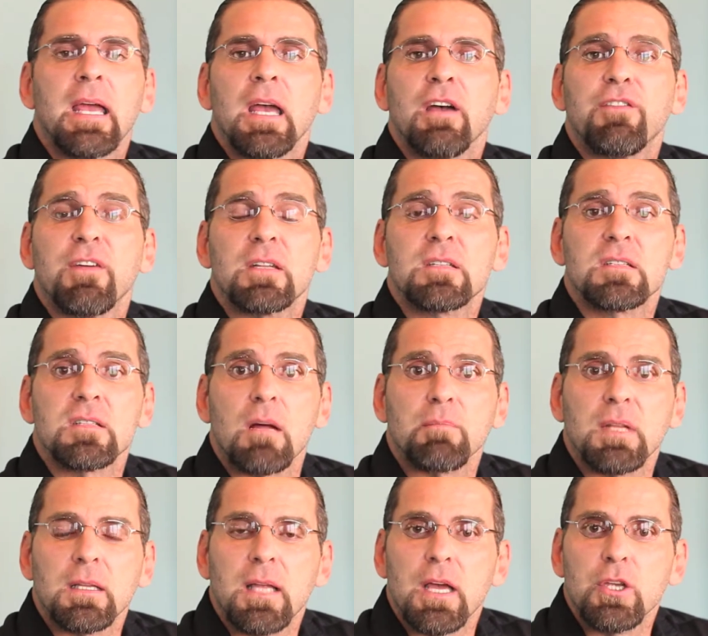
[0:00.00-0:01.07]
if it's
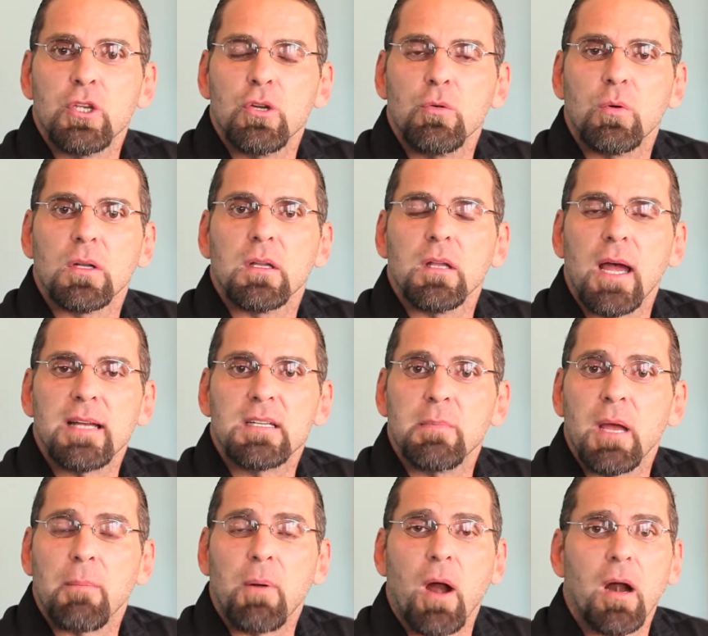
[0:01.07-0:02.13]
something that you would like to
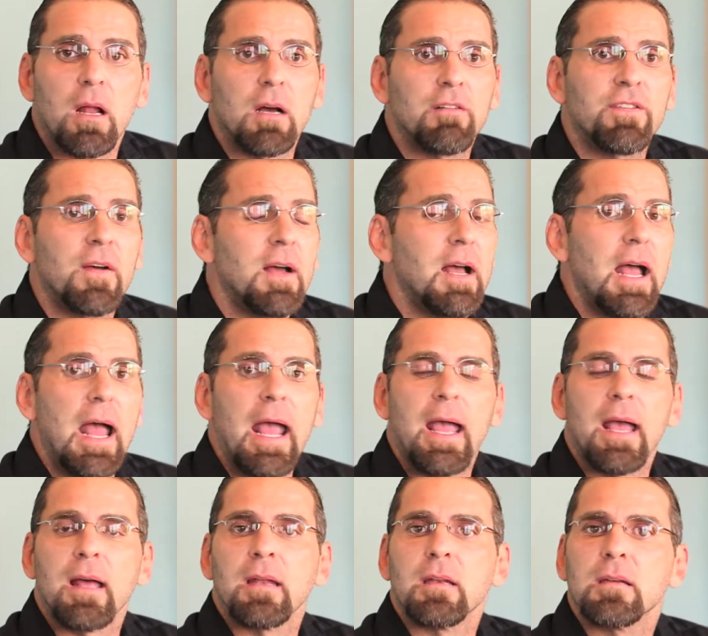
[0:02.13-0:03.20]
be a part of,
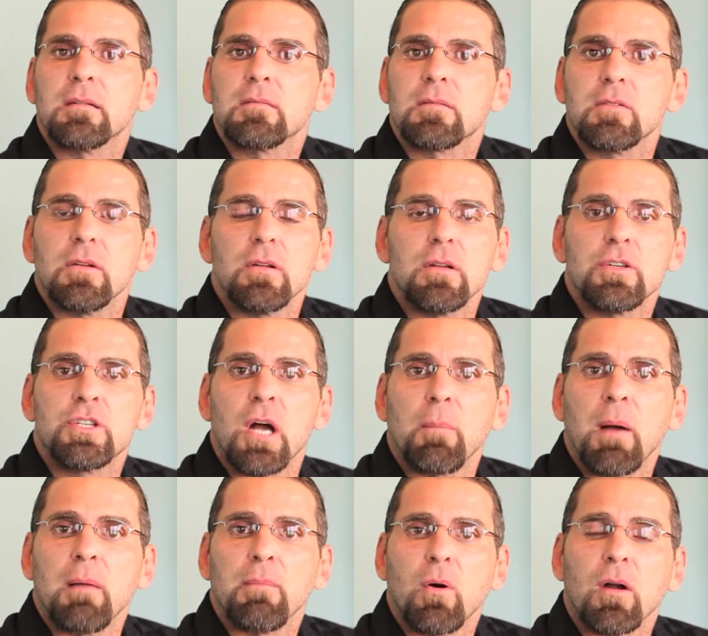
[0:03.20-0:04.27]
and jump
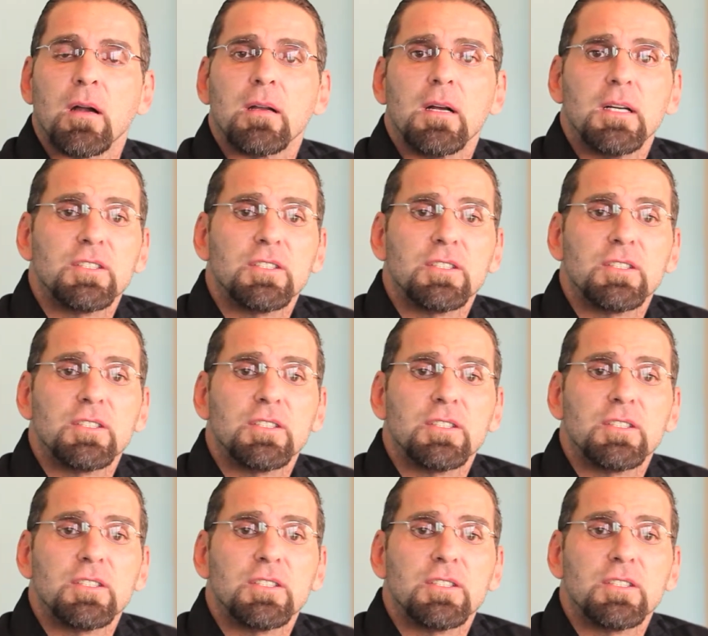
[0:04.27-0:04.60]
on board.